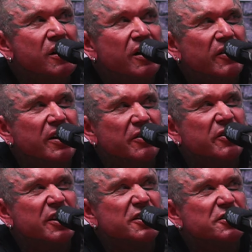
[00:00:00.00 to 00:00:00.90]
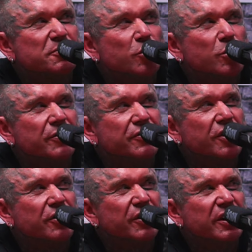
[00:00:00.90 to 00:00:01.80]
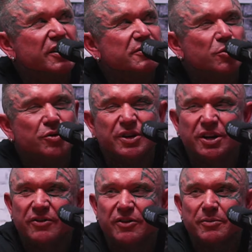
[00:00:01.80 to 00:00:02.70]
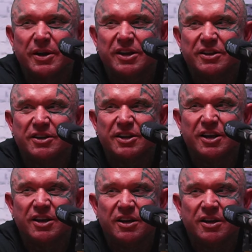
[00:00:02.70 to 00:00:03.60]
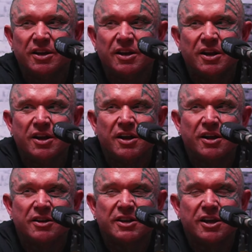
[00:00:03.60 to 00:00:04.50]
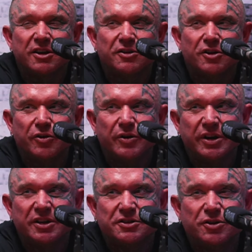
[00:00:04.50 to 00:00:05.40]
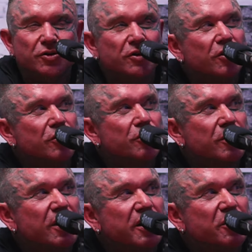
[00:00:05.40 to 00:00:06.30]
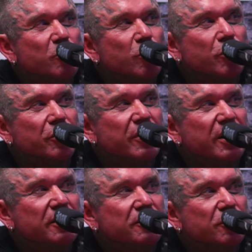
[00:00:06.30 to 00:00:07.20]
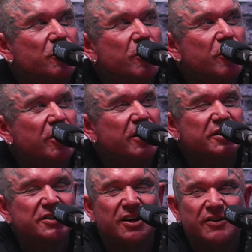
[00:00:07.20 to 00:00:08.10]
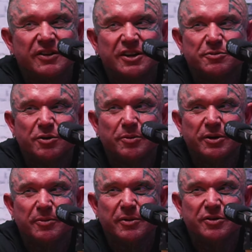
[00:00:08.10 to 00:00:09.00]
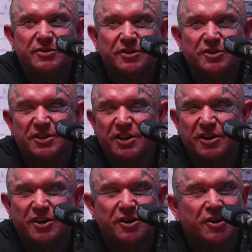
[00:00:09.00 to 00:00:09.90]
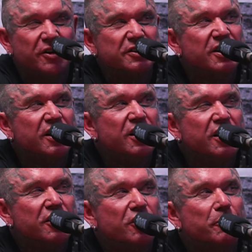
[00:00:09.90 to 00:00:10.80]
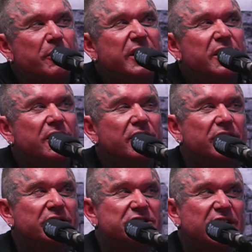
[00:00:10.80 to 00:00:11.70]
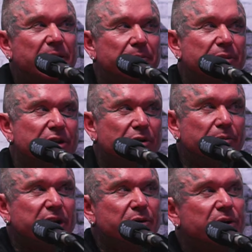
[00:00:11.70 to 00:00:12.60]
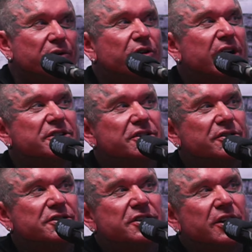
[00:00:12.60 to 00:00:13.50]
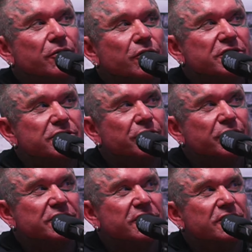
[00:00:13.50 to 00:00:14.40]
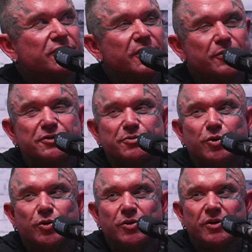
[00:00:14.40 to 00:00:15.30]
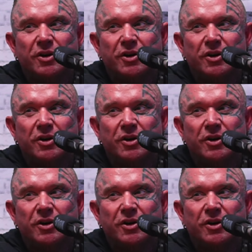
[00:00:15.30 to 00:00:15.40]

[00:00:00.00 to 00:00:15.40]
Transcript: I think it's just more with diuretics more than anything back in the day. Taking diuretics too long or cutting water out too early, stuff. That's probably the most. Because a lot of guys, not many, like some, but not many went crazy on steroids. The riskiest thing was more